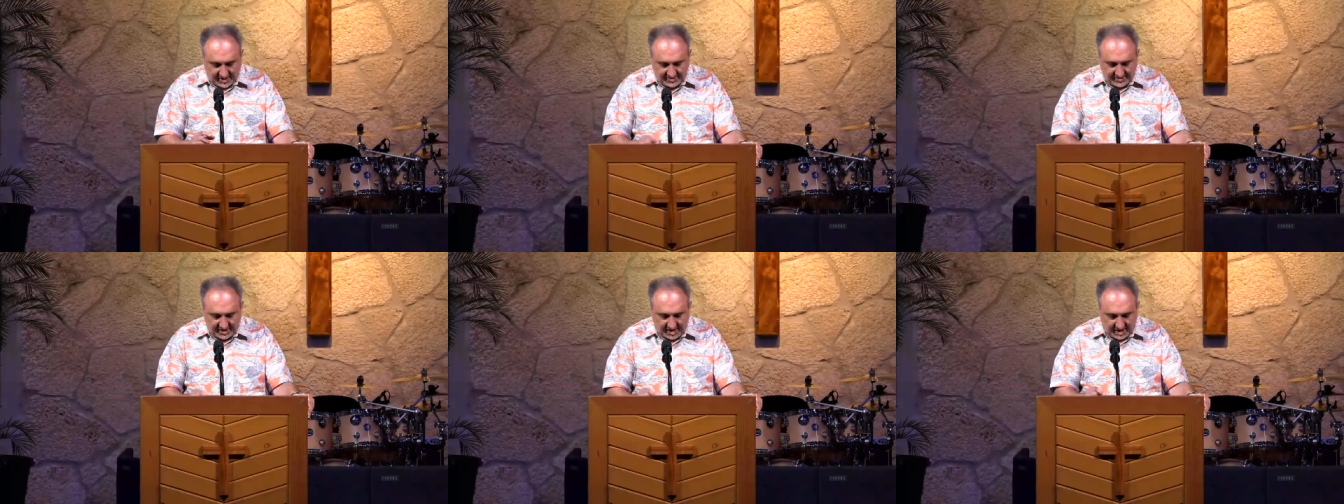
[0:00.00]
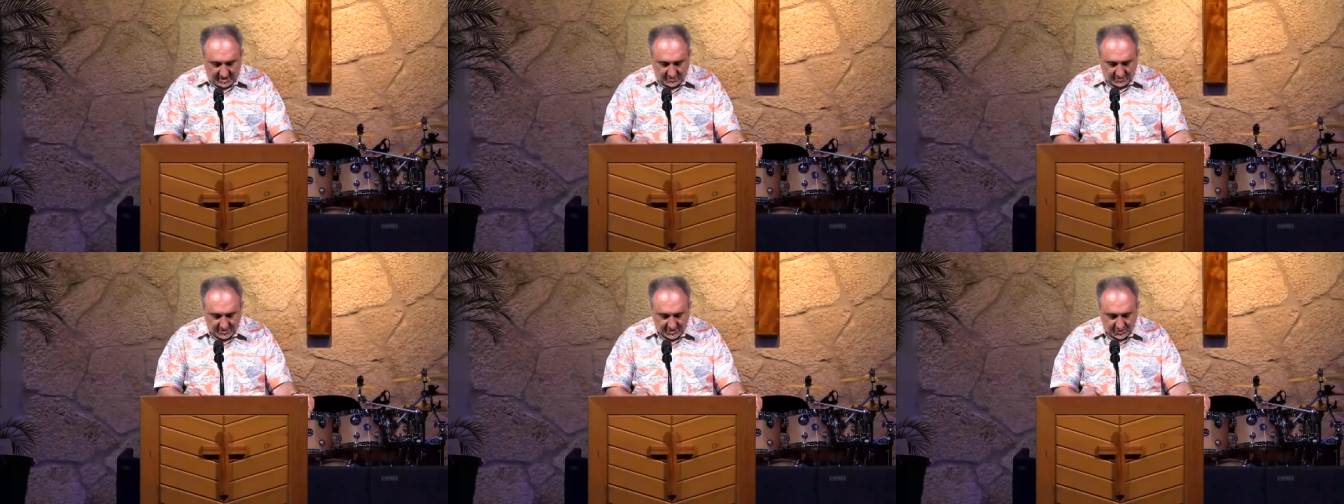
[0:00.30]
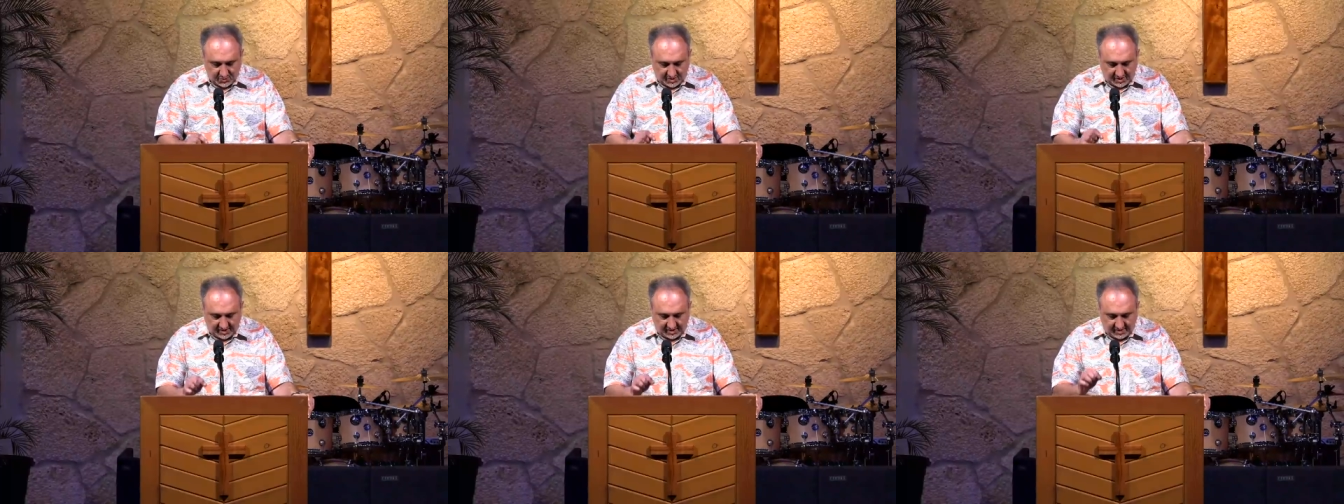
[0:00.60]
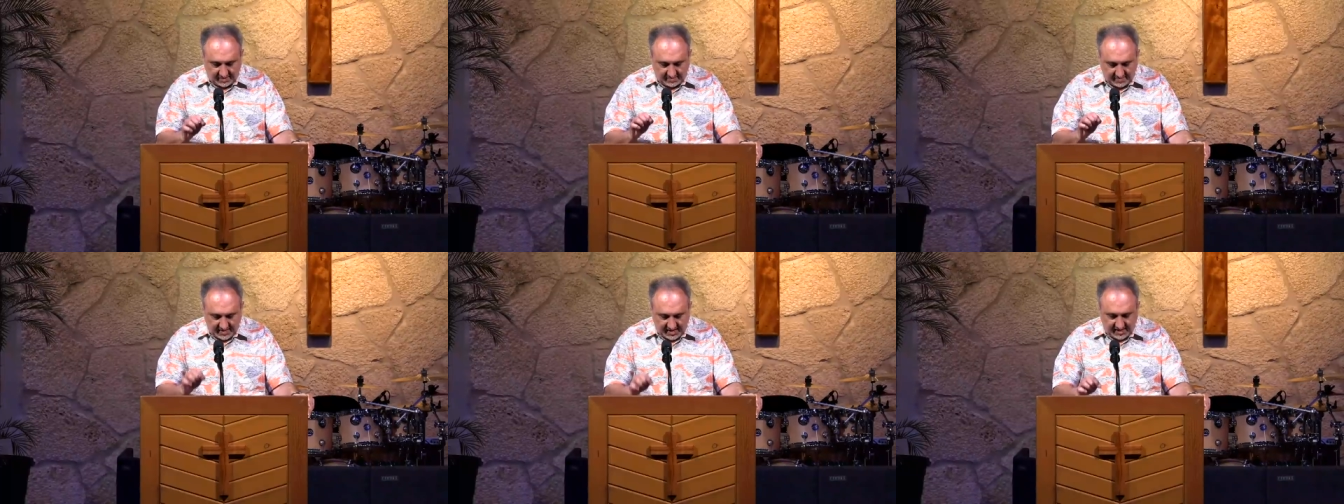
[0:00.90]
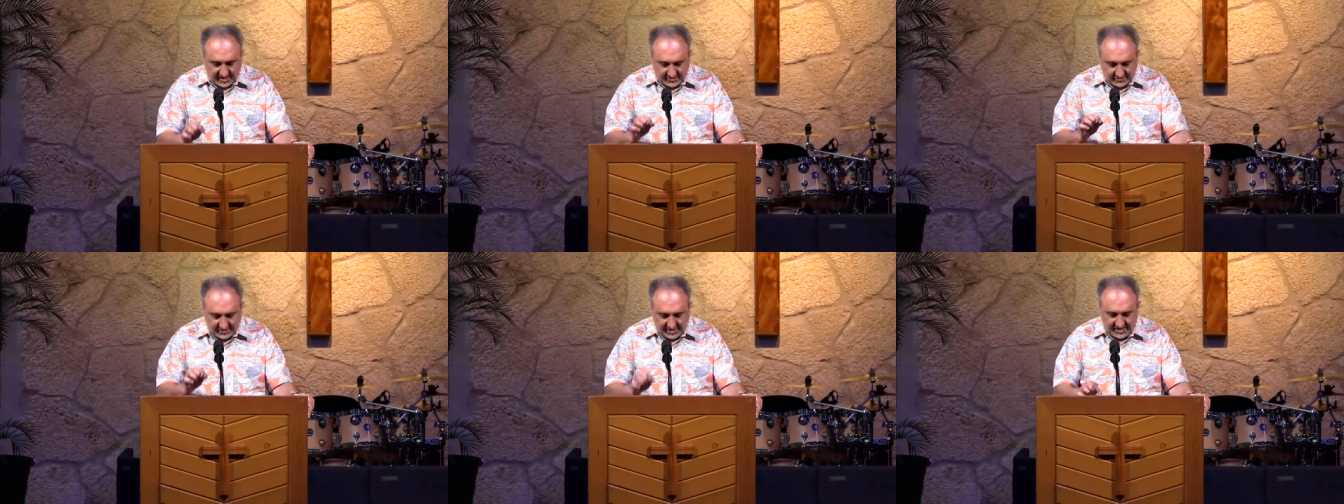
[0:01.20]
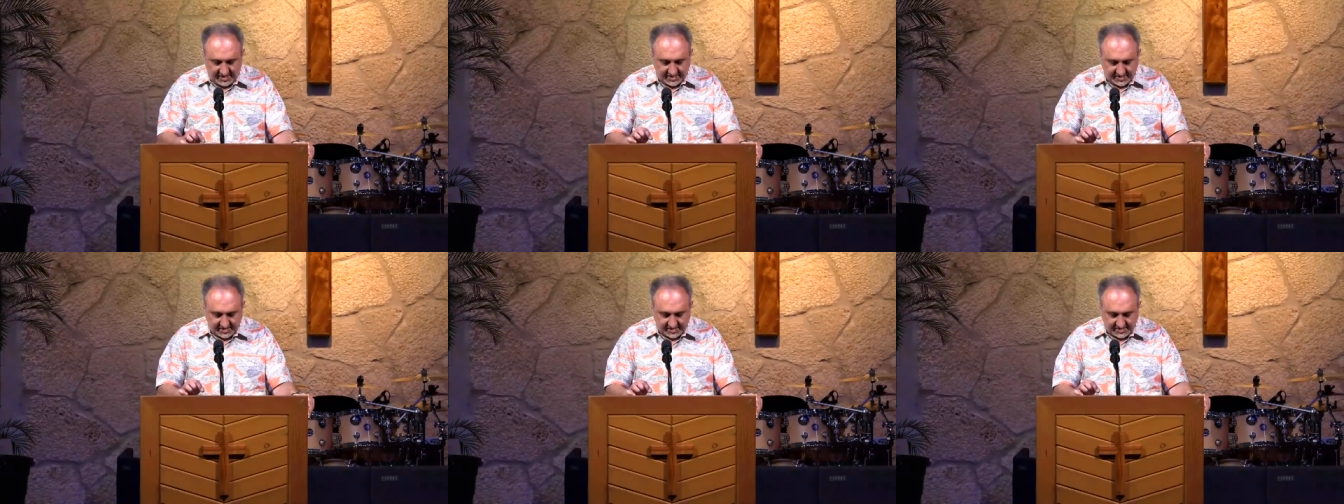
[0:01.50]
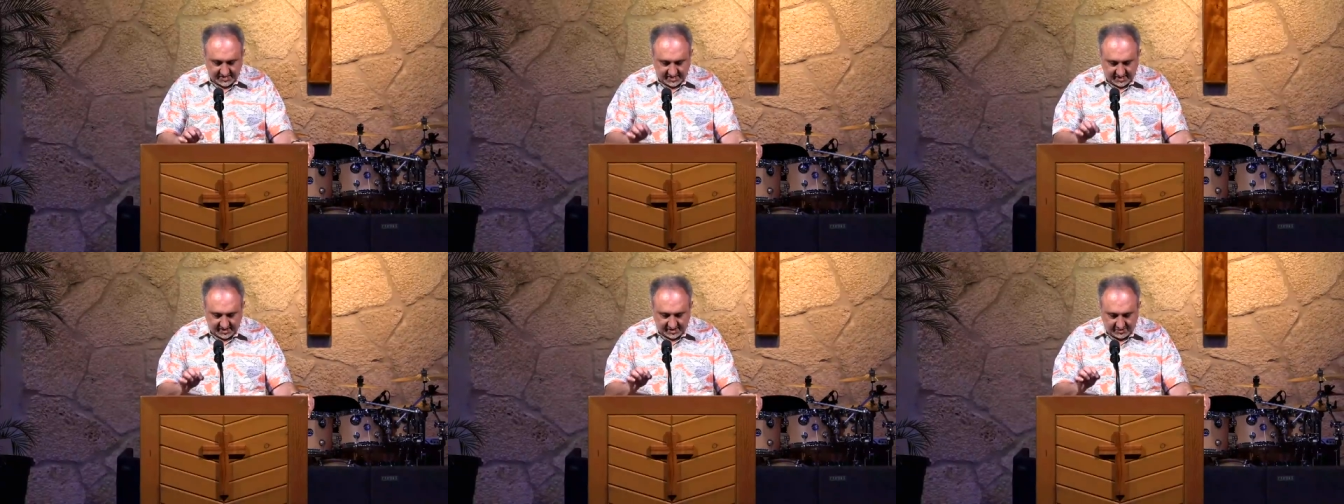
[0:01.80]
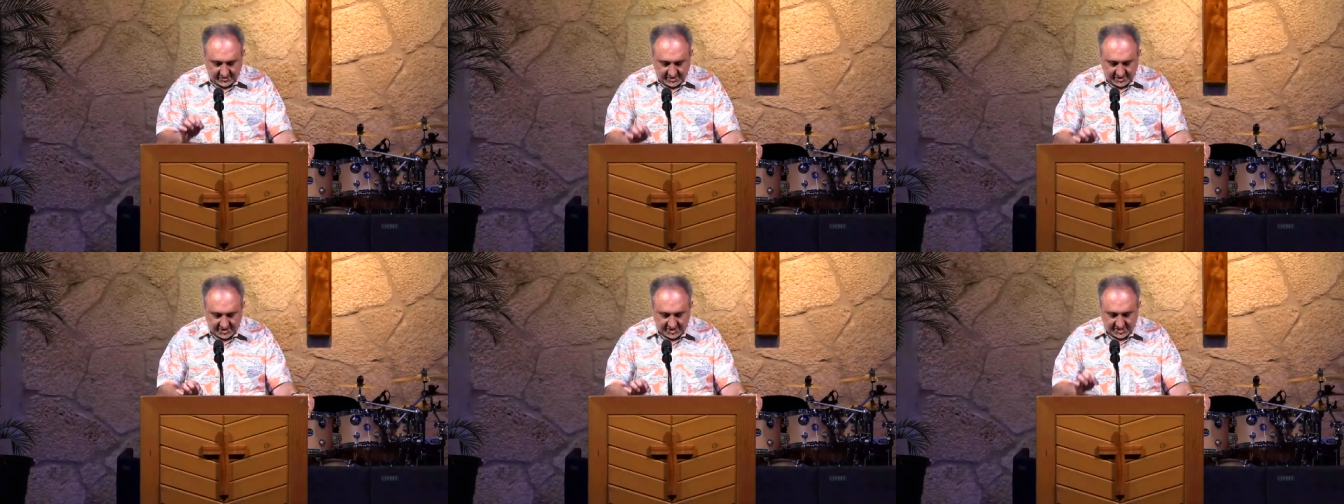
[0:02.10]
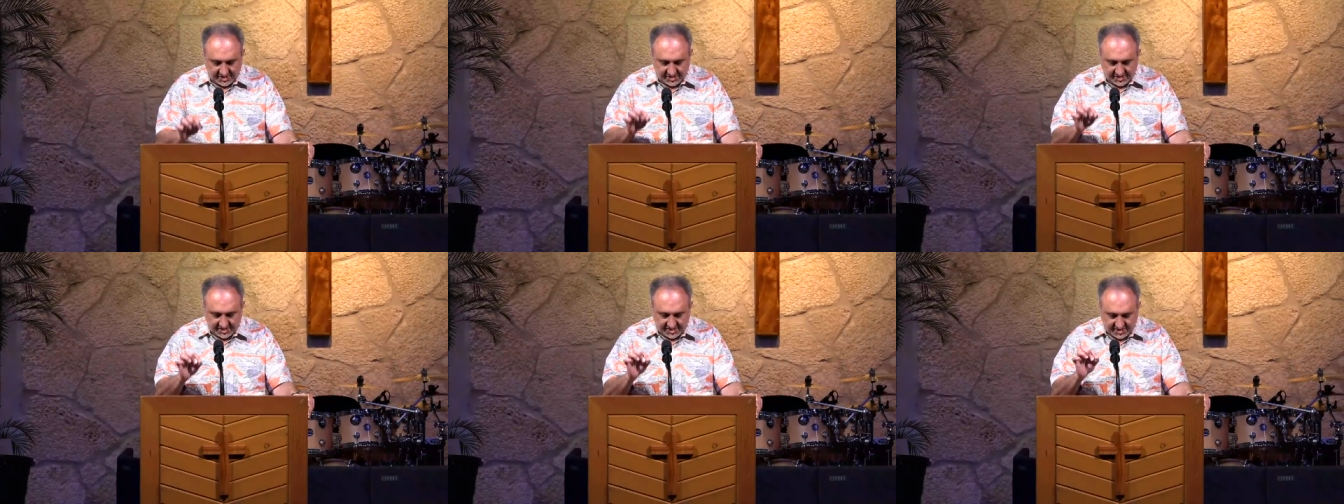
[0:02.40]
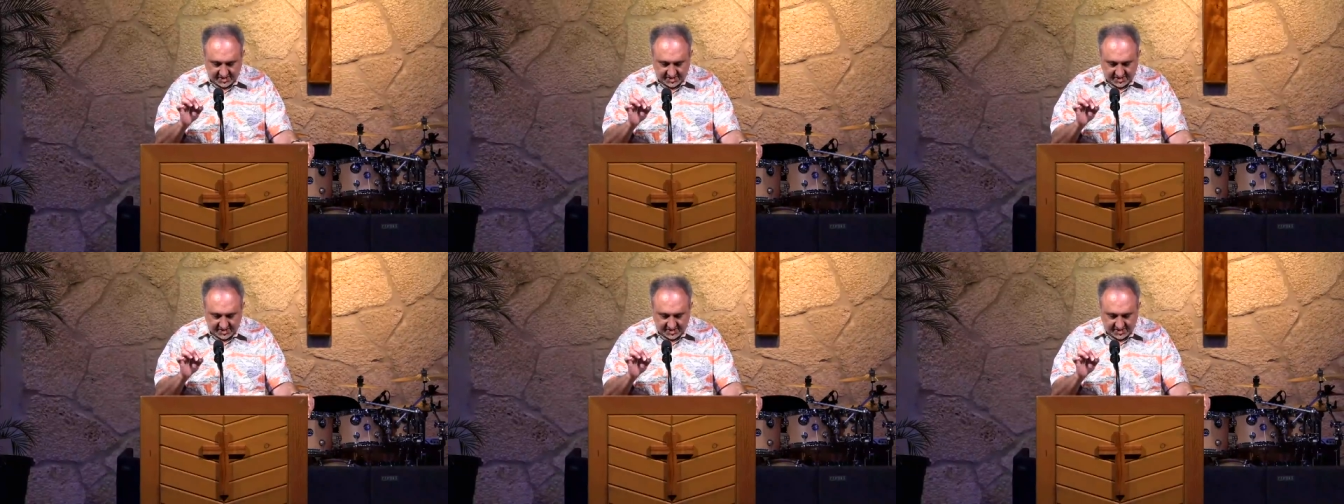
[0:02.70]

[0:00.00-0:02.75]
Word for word: I thought was one of the main reasons that Christians